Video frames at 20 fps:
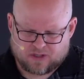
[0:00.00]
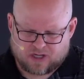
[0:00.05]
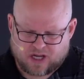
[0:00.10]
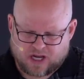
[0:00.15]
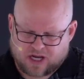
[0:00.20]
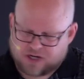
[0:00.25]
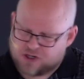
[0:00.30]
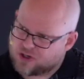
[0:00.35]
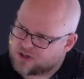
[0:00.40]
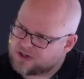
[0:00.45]

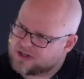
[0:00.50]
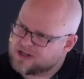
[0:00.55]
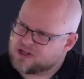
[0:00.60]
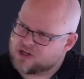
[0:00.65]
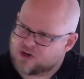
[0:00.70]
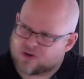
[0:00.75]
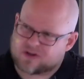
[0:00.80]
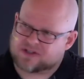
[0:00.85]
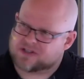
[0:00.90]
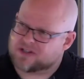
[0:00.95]
And you're,
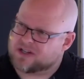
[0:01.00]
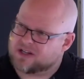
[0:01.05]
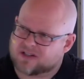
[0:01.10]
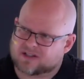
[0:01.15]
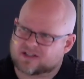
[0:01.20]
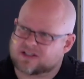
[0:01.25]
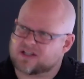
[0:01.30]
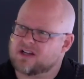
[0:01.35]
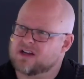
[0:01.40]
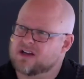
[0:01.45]
you're as
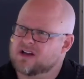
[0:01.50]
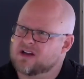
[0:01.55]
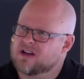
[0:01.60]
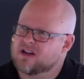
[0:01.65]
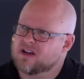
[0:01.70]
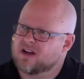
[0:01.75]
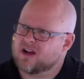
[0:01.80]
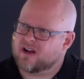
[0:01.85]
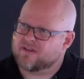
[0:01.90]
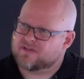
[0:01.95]
guilty
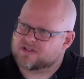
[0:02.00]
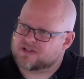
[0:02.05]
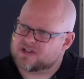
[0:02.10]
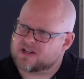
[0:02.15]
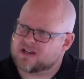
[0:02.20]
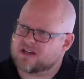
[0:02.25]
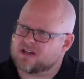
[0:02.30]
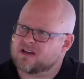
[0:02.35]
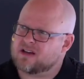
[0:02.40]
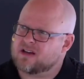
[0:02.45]
of
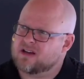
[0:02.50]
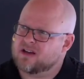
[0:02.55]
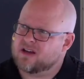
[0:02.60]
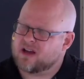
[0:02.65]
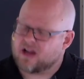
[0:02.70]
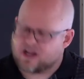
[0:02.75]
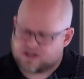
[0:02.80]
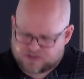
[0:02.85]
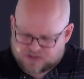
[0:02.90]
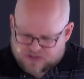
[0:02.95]
sin
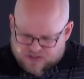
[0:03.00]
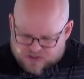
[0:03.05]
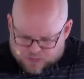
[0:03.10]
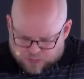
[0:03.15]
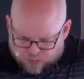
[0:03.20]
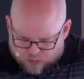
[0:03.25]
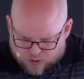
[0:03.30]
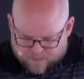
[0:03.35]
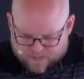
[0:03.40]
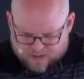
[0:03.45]
as this
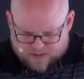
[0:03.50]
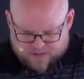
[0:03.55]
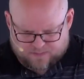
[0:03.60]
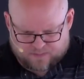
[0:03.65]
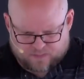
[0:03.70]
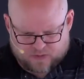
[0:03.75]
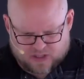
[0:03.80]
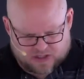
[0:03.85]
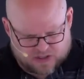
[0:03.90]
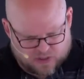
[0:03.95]

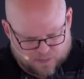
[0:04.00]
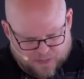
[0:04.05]
woman in the